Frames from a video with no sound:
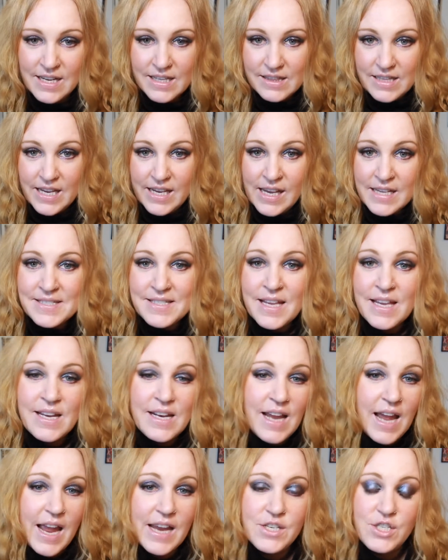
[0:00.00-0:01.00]
Like I
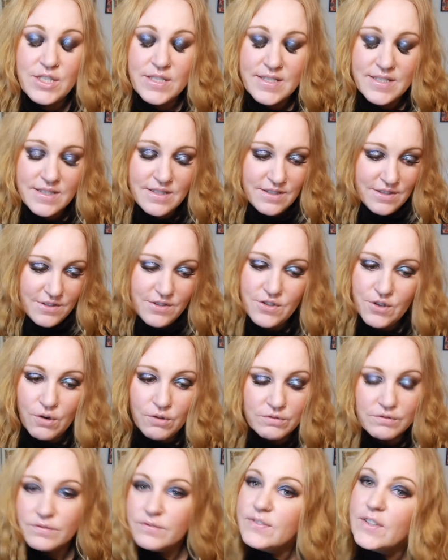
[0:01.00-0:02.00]
said, I just
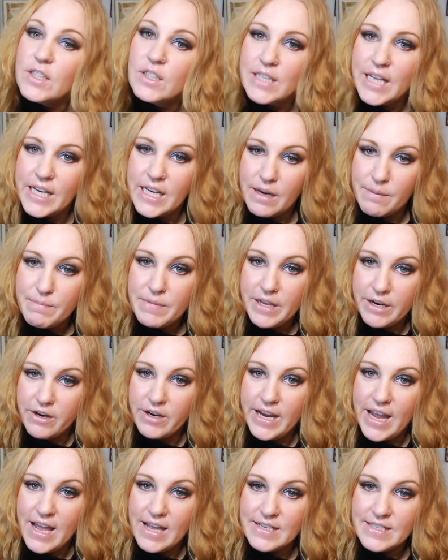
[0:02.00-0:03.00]
don't feel like I'm there
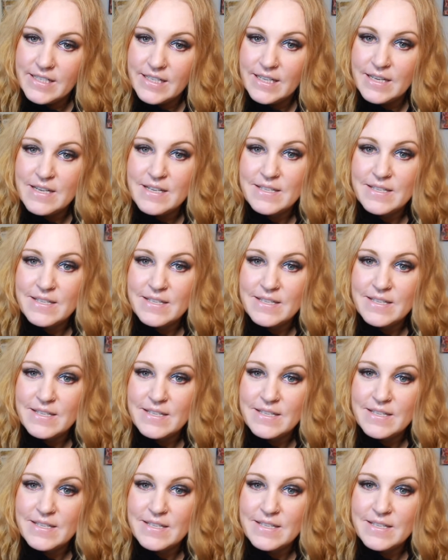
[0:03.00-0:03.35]
yet.